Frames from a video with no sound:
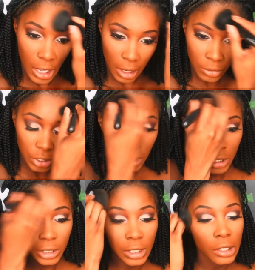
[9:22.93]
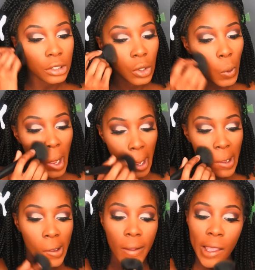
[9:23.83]
And I'm just going to dust
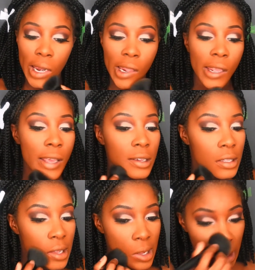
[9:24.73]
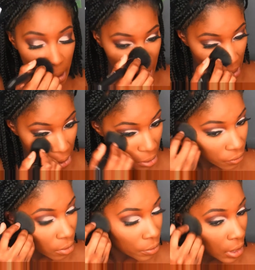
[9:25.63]
away any excess
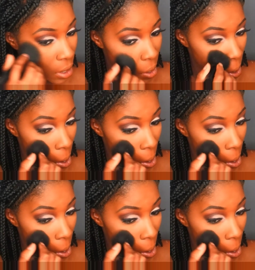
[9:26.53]
from that.